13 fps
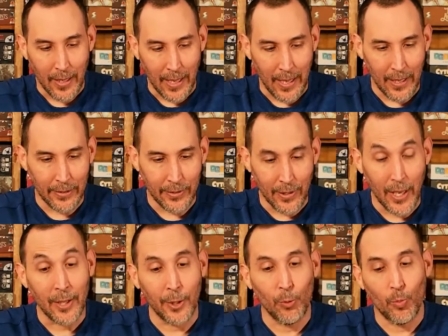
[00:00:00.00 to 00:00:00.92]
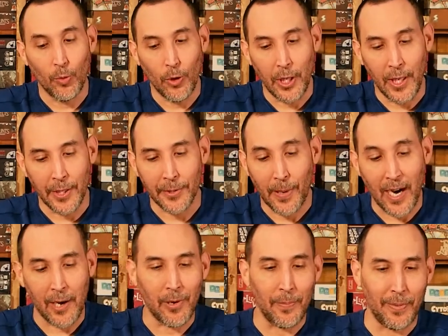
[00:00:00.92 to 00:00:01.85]
and and is
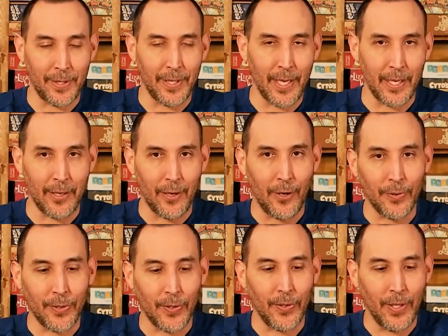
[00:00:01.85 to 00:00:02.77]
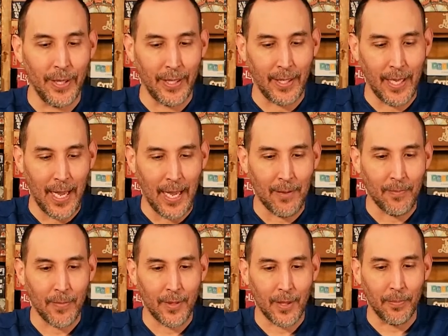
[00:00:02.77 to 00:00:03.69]
probably represented also in the
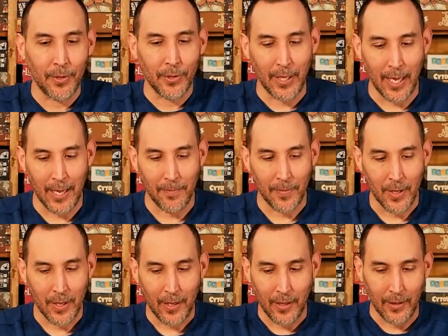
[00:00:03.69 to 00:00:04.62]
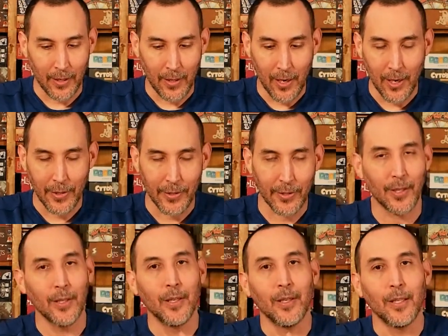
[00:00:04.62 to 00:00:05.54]
game, the board game, and the
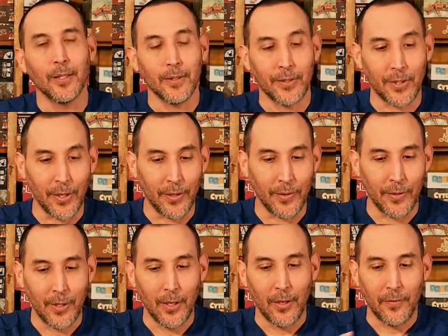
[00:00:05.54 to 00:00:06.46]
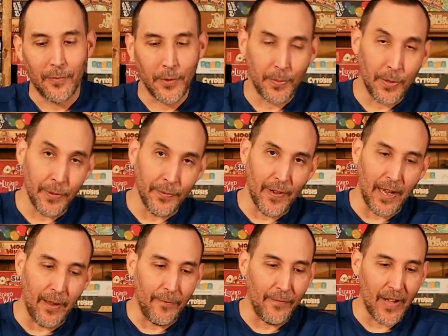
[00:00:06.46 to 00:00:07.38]
cards. So four point
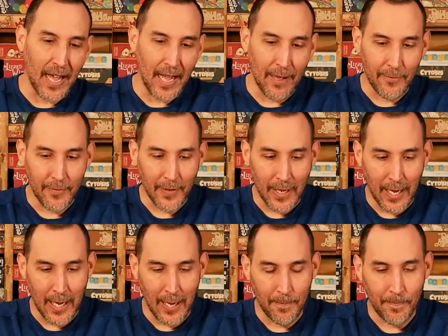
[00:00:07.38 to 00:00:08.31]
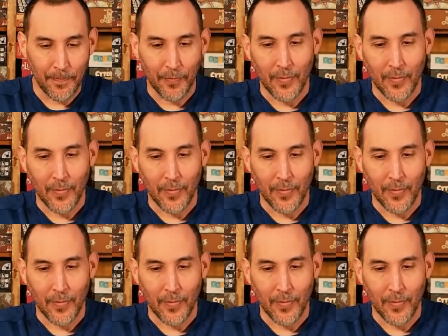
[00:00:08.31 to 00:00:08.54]
five five. Um,